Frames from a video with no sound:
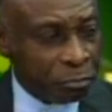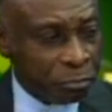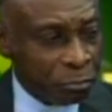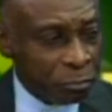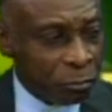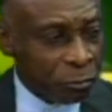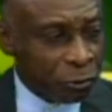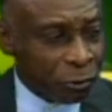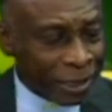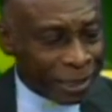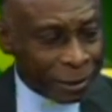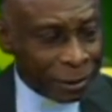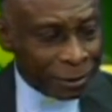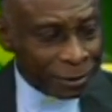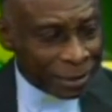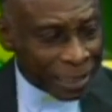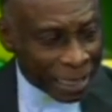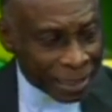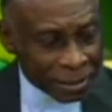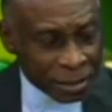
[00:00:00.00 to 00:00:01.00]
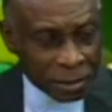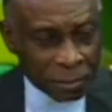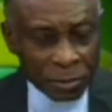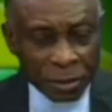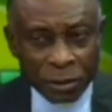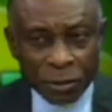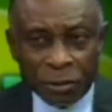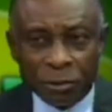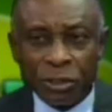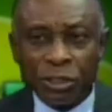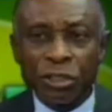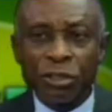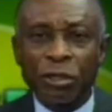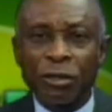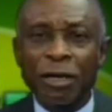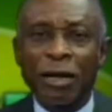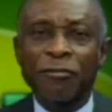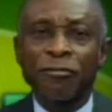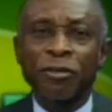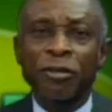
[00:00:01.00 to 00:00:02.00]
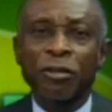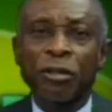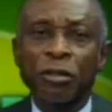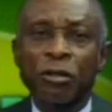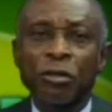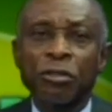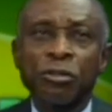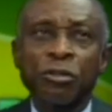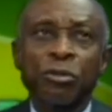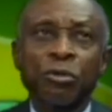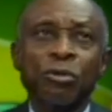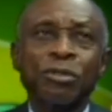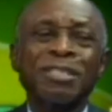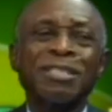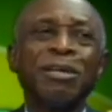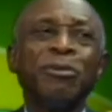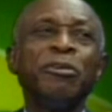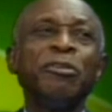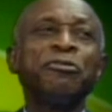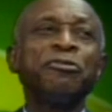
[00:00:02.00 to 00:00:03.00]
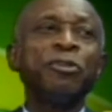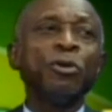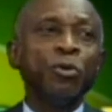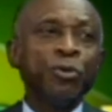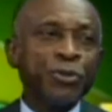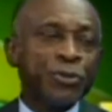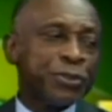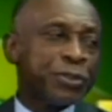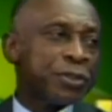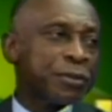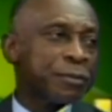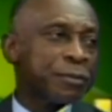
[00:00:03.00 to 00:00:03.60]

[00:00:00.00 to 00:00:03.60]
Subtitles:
recognizable geographical contours, they refused.